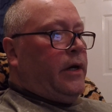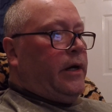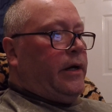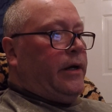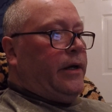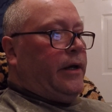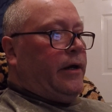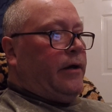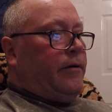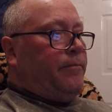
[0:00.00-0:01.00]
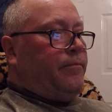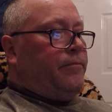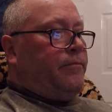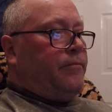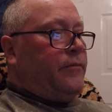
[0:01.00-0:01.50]
I uh,
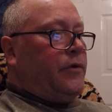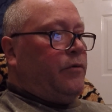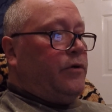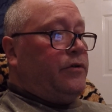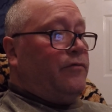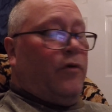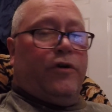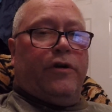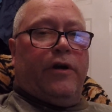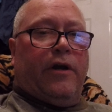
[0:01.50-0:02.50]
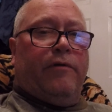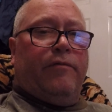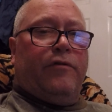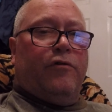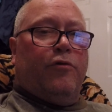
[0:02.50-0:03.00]
was fortunate
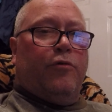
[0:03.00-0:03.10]
enough to